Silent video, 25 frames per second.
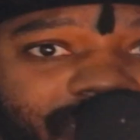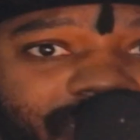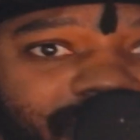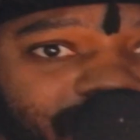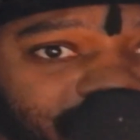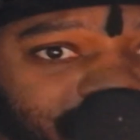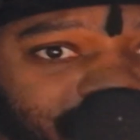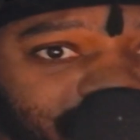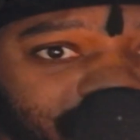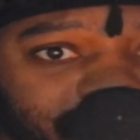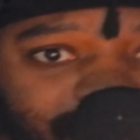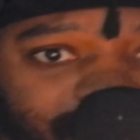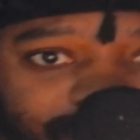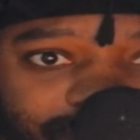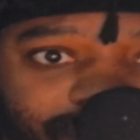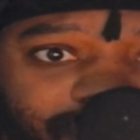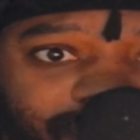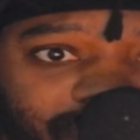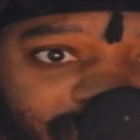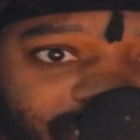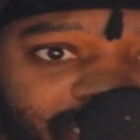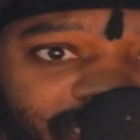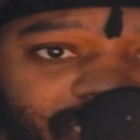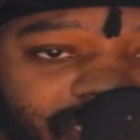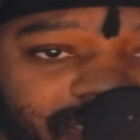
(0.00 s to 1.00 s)
he's
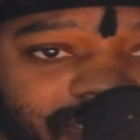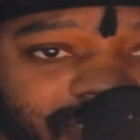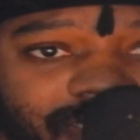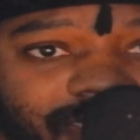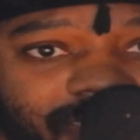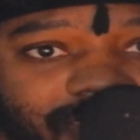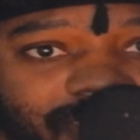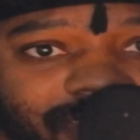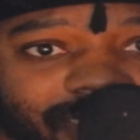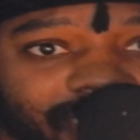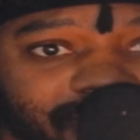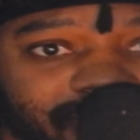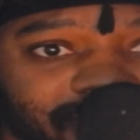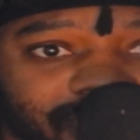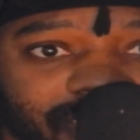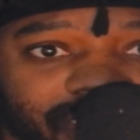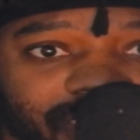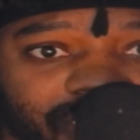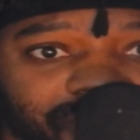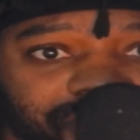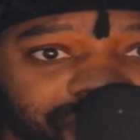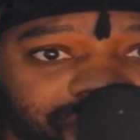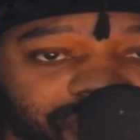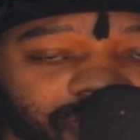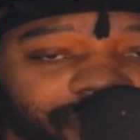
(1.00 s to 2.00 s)
getting to the
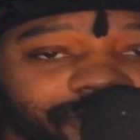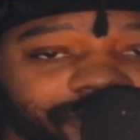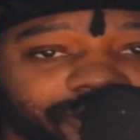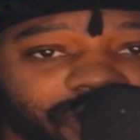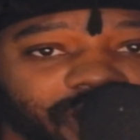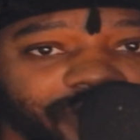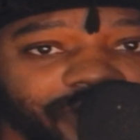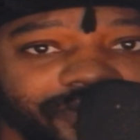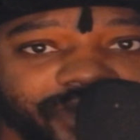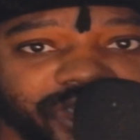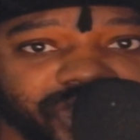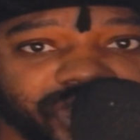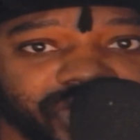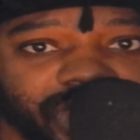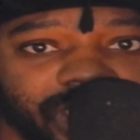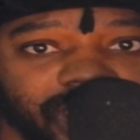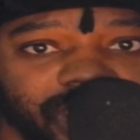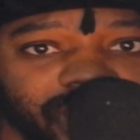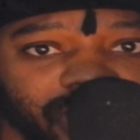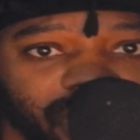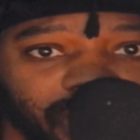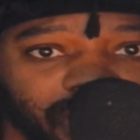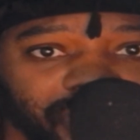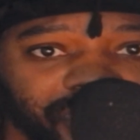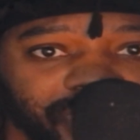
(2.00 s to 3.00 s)
destination of wherever you're trying to
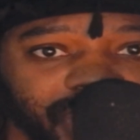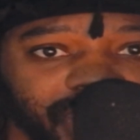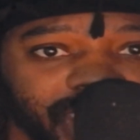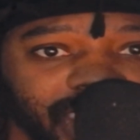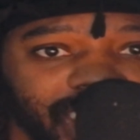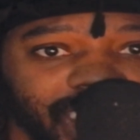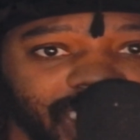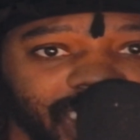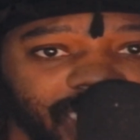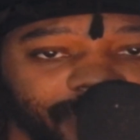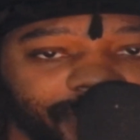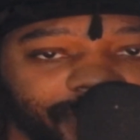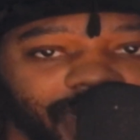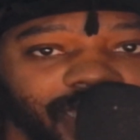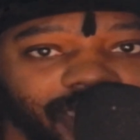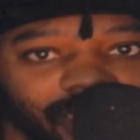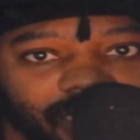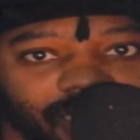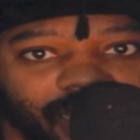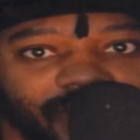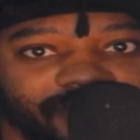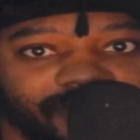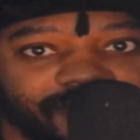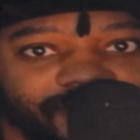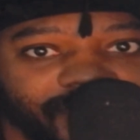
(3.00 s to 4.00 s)
go in the game a
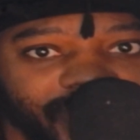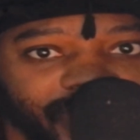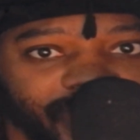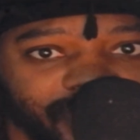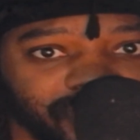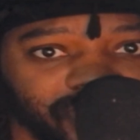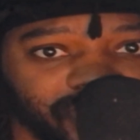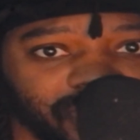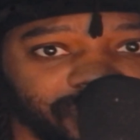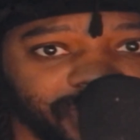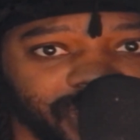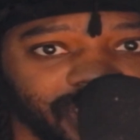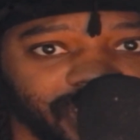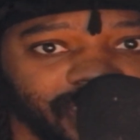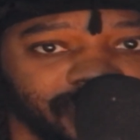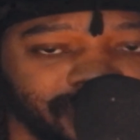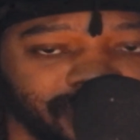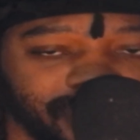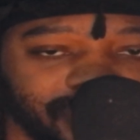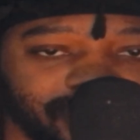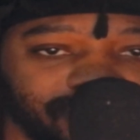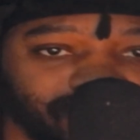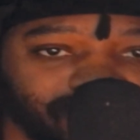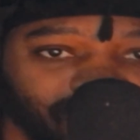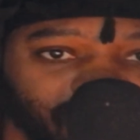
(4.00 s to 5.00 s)
lot faster because
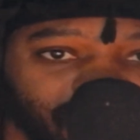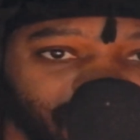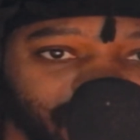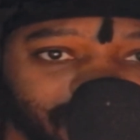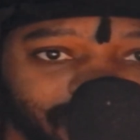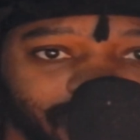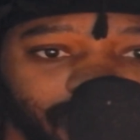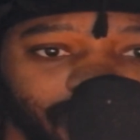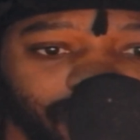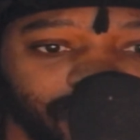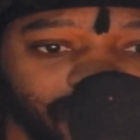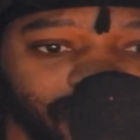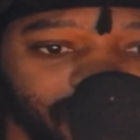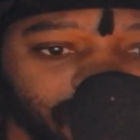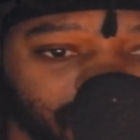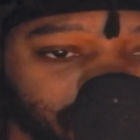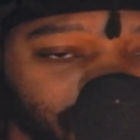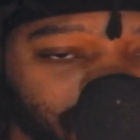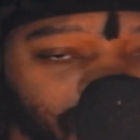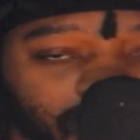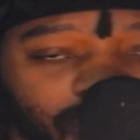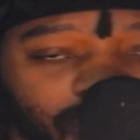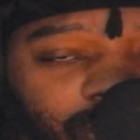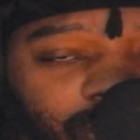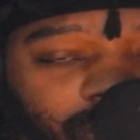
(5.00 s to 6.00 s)
he's running downhill.
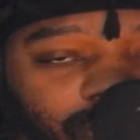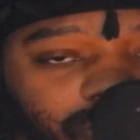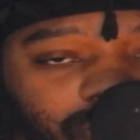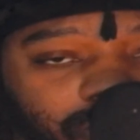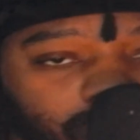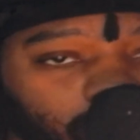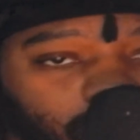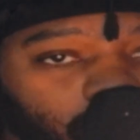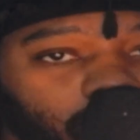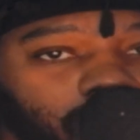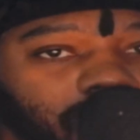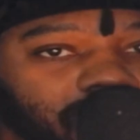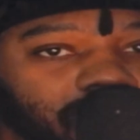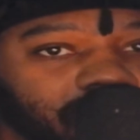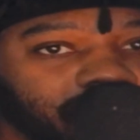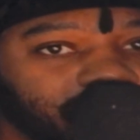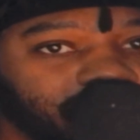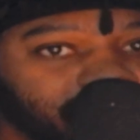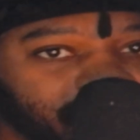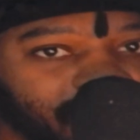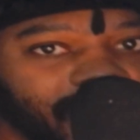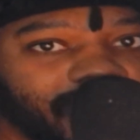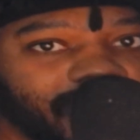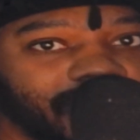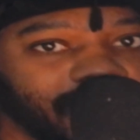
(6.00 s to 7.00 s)
So all of
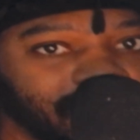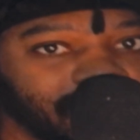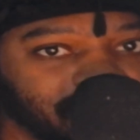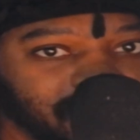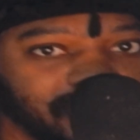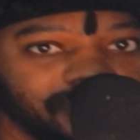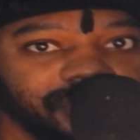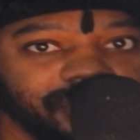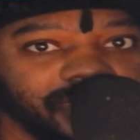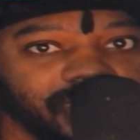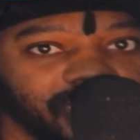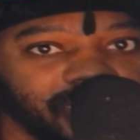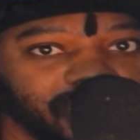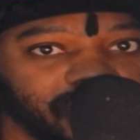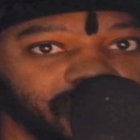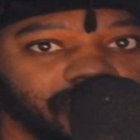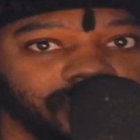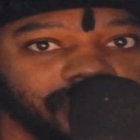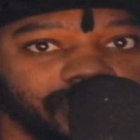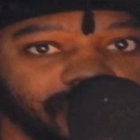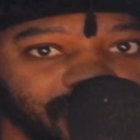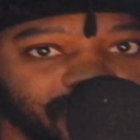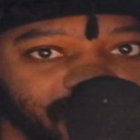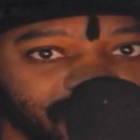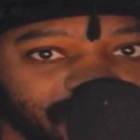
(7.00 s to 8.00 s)
that has to be
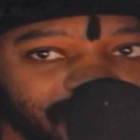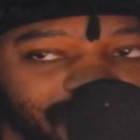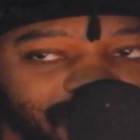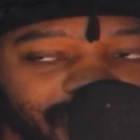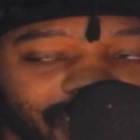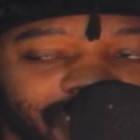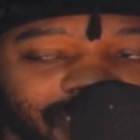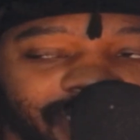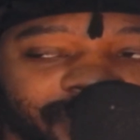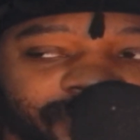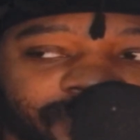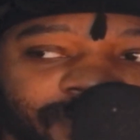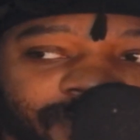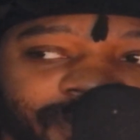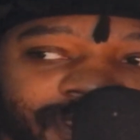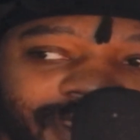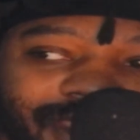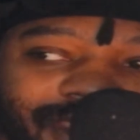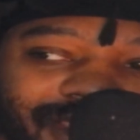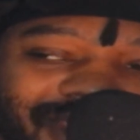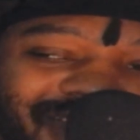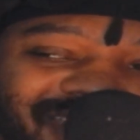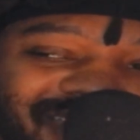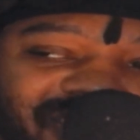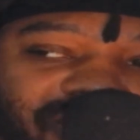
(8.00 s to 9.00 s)
included in the game,
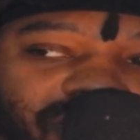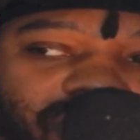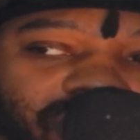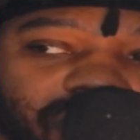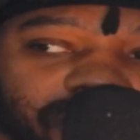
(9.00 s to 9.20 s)
not so